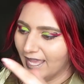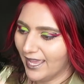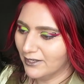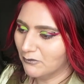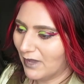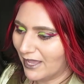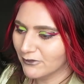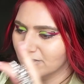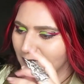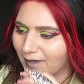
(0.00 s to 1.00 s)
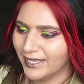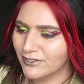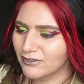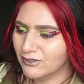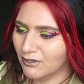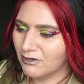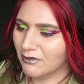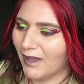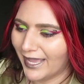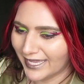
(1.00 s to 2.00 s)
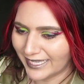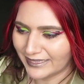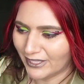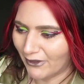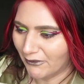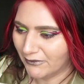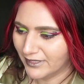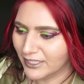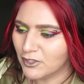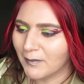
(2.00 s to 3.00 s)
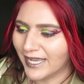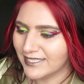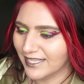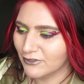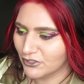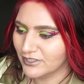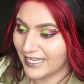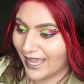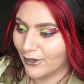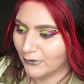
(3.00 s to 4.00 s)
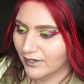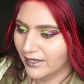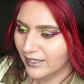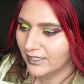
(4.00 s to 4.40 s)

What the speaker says: and Wow's mic so quiet though? Like their mic sounds turned down.